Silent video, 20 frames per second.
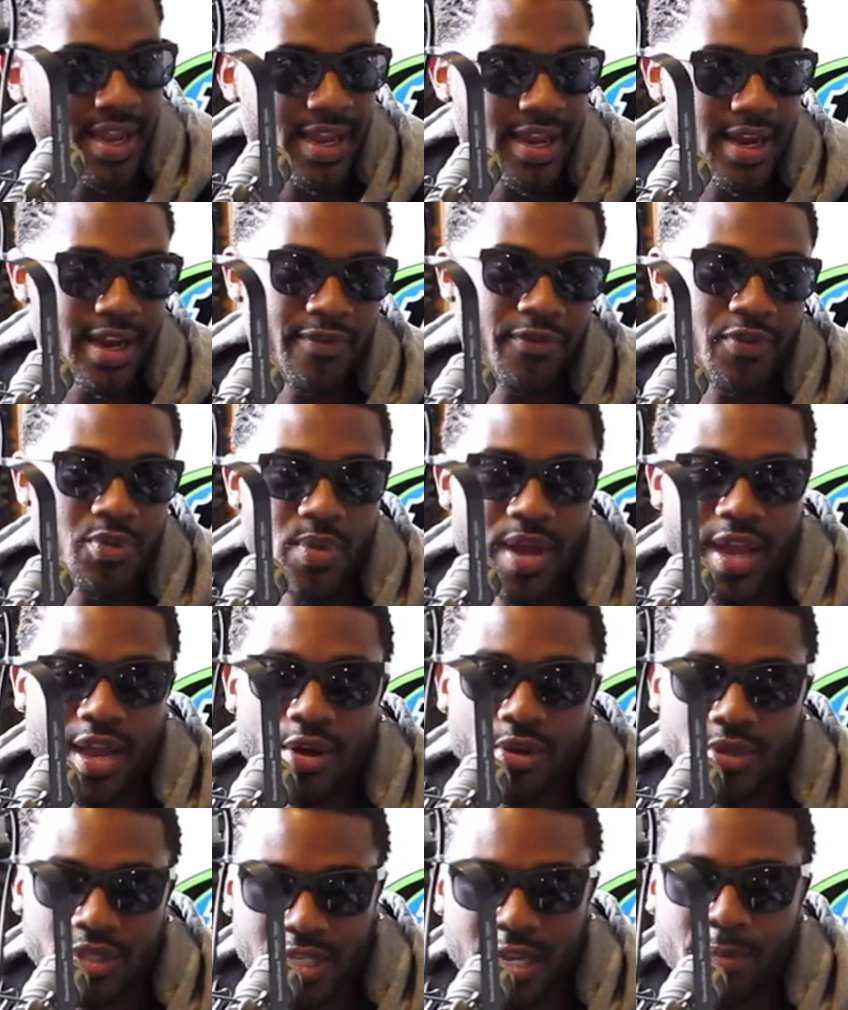Right. You mm-hmm. ain't
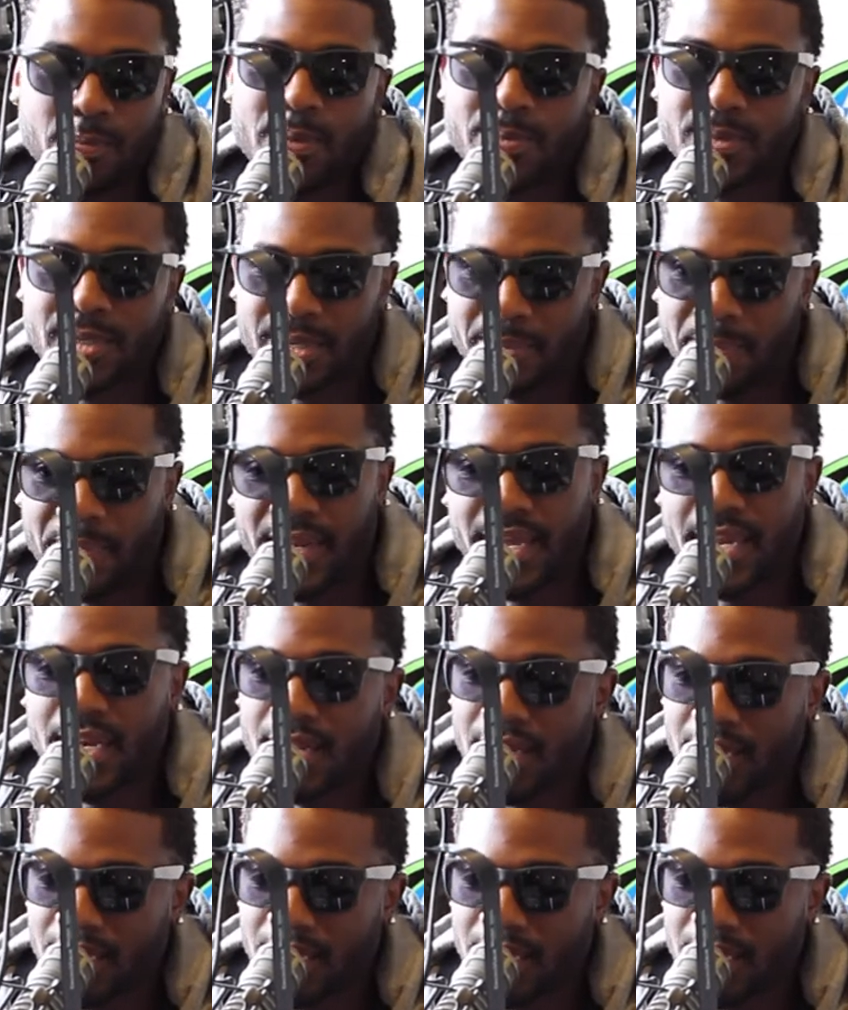gonna step up to the plate and